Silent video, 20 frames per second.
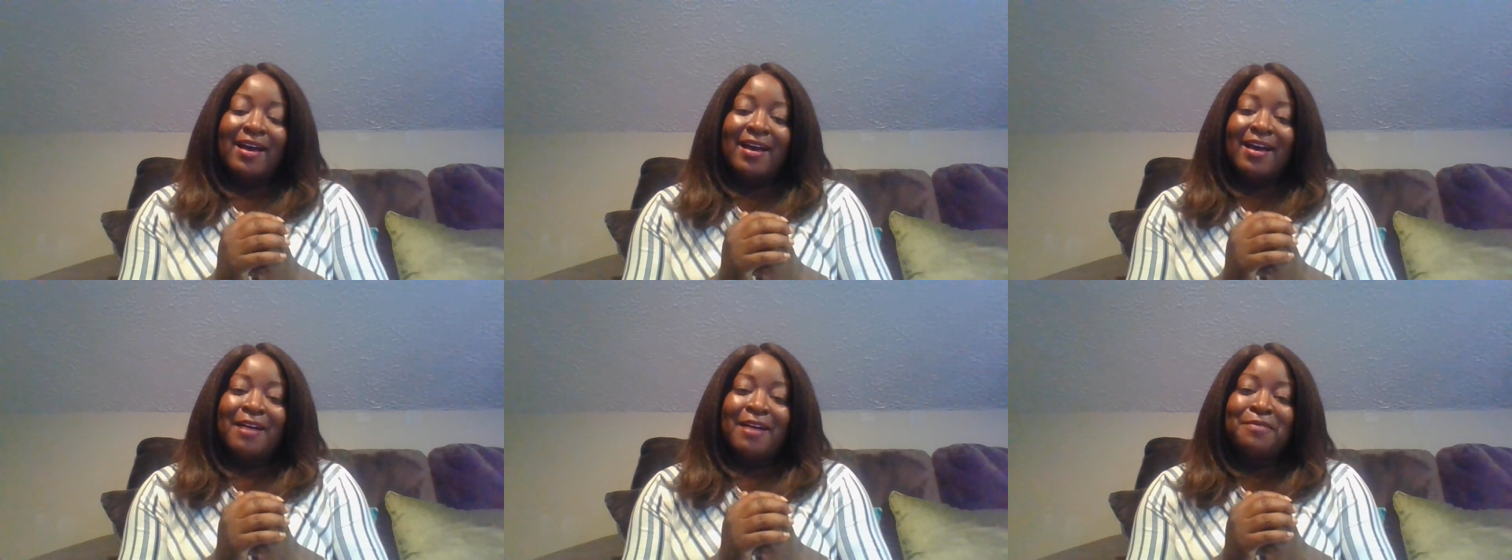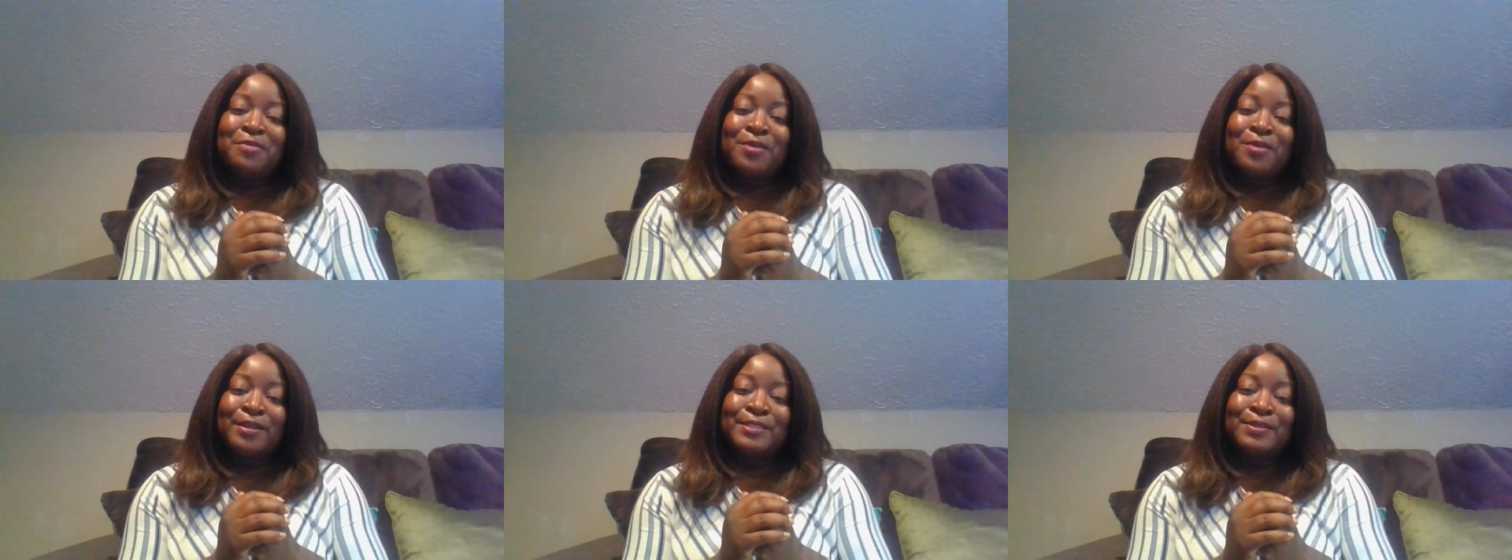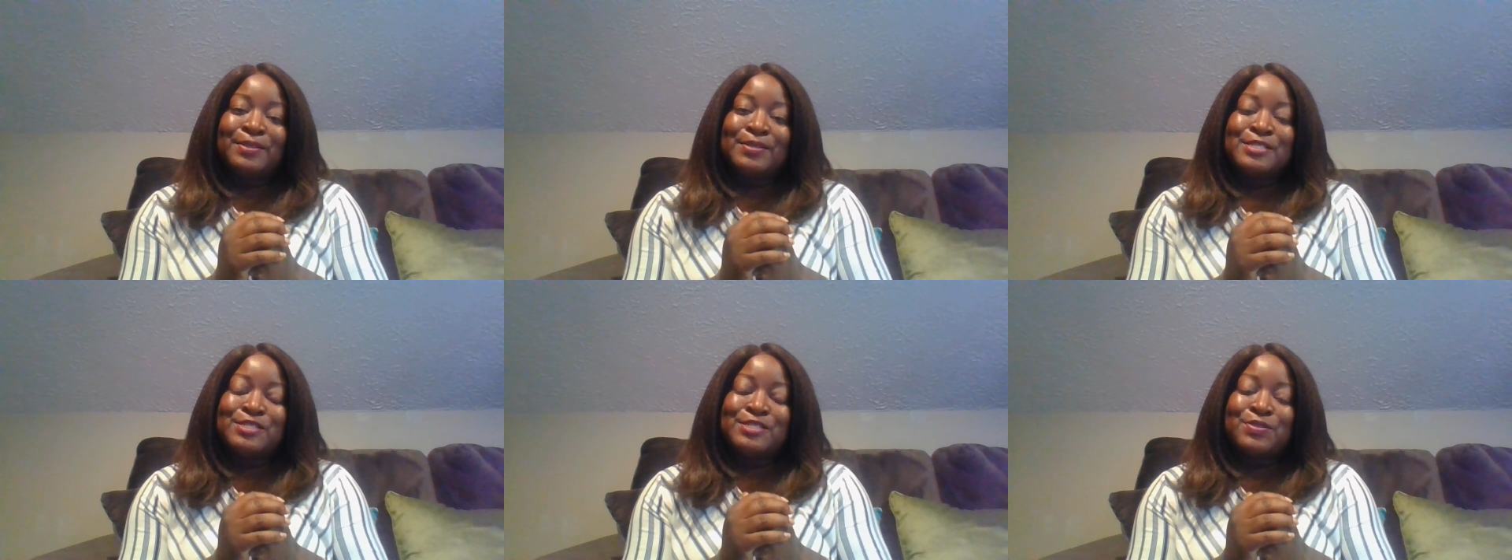I'm going
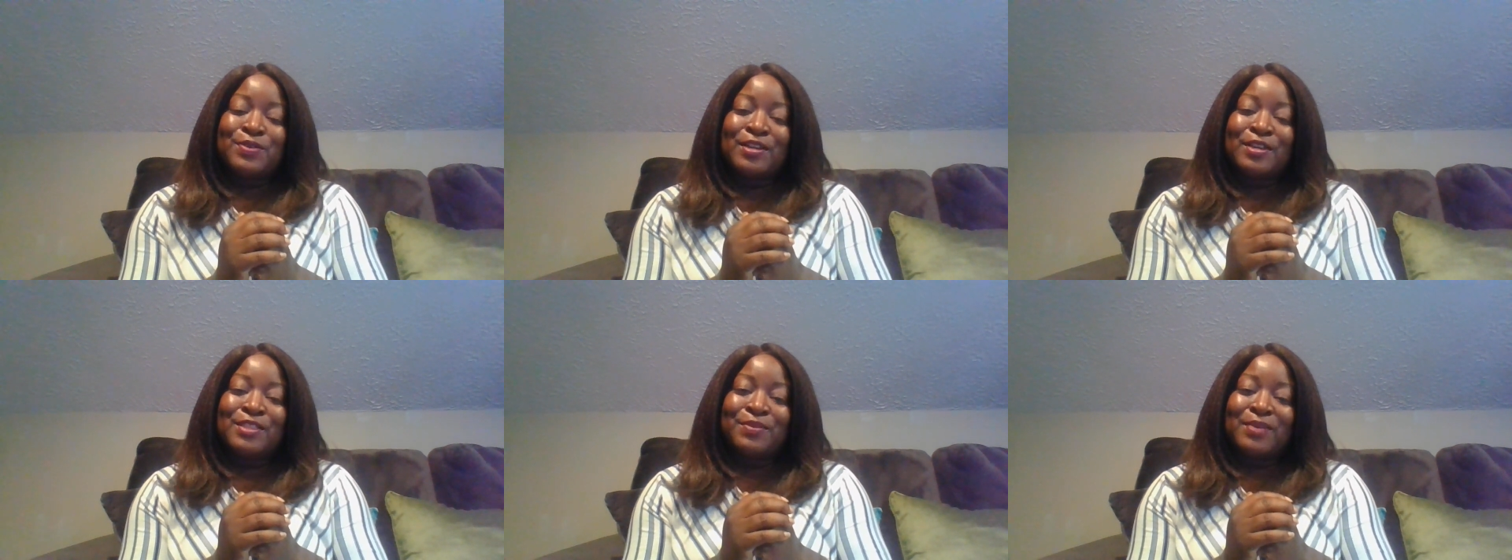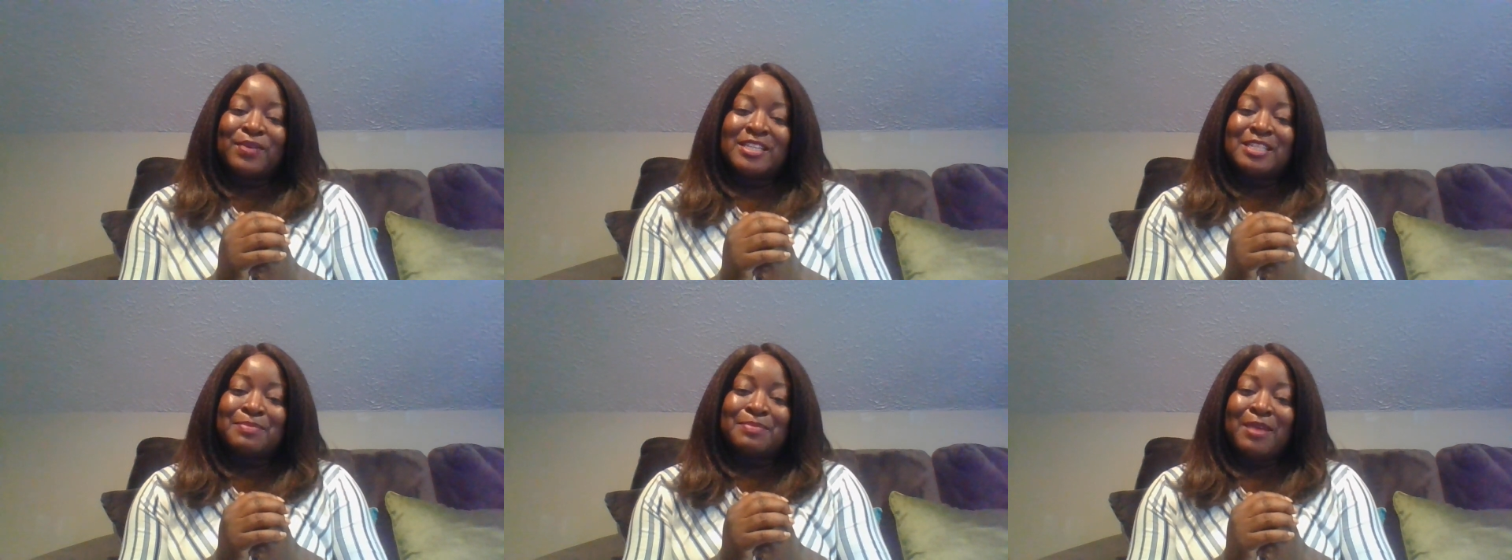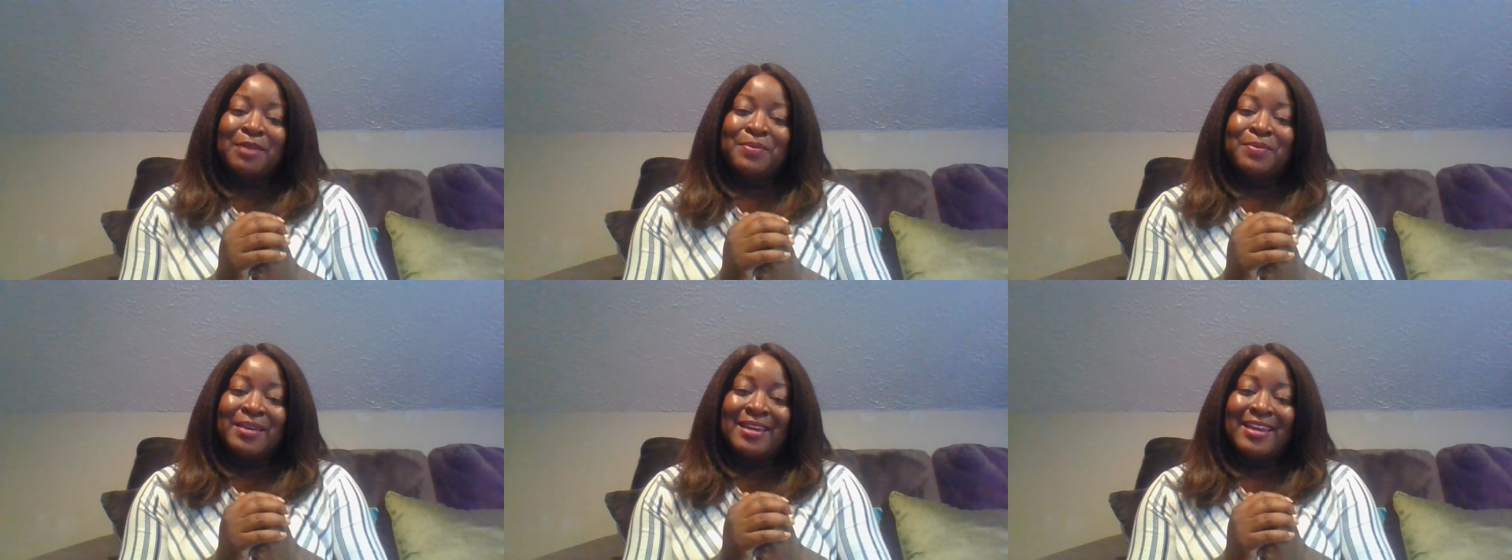to enjoy the rest of
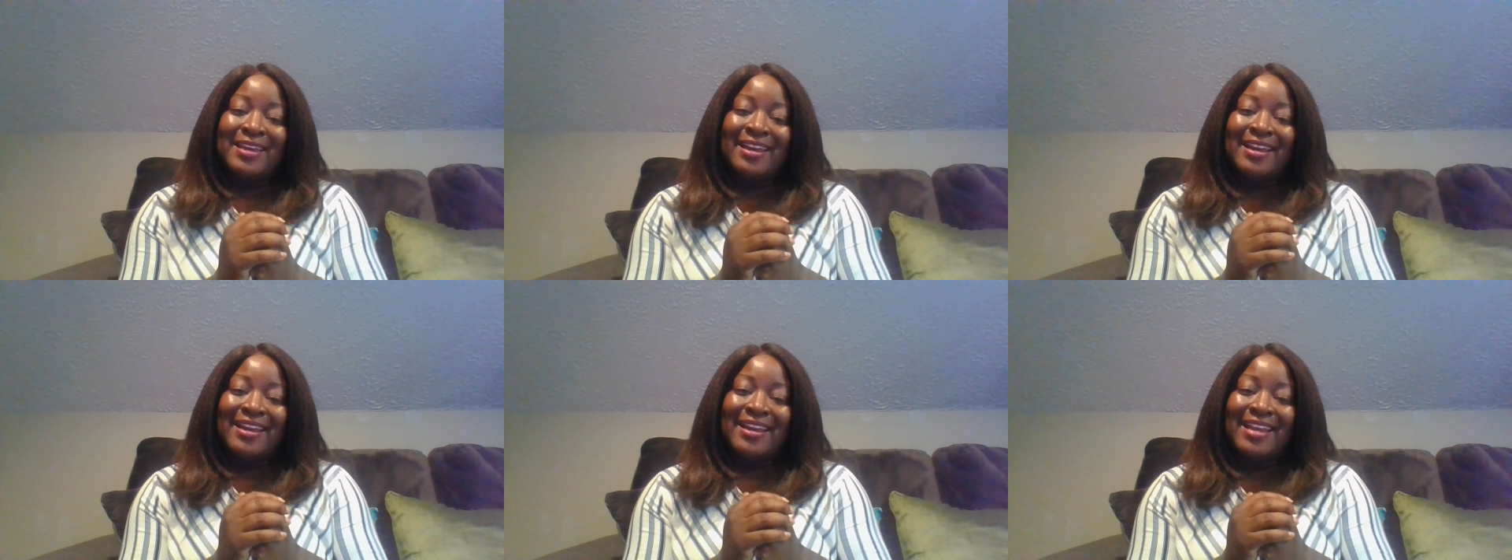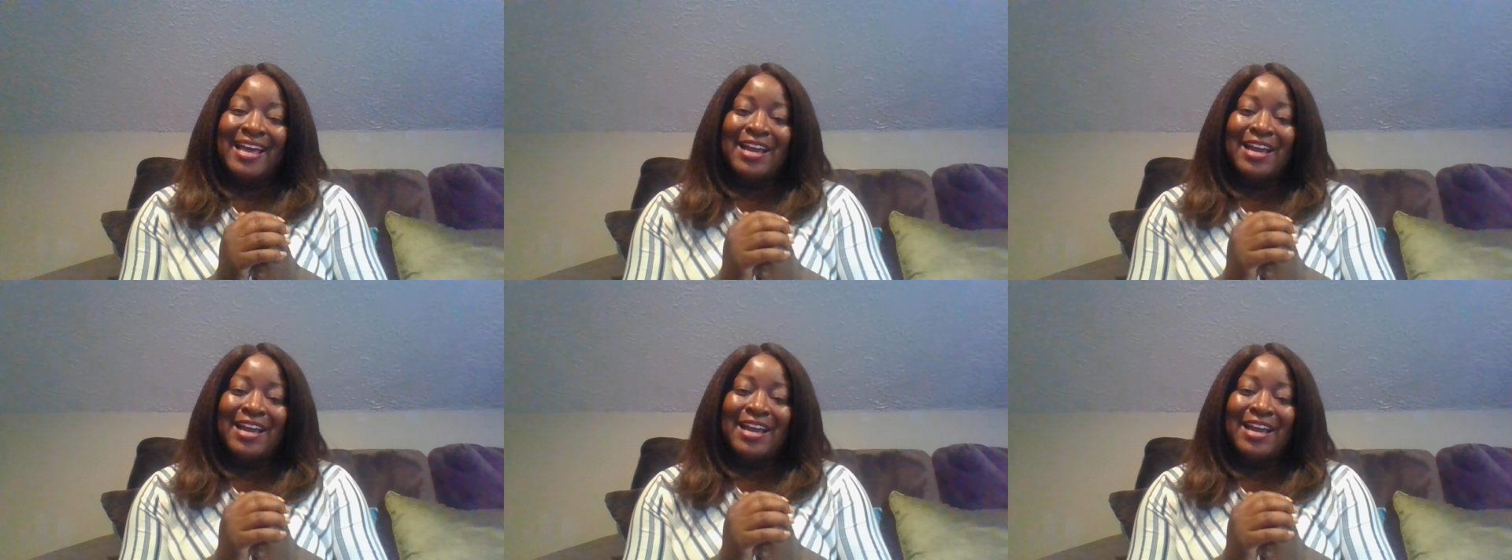my weekend.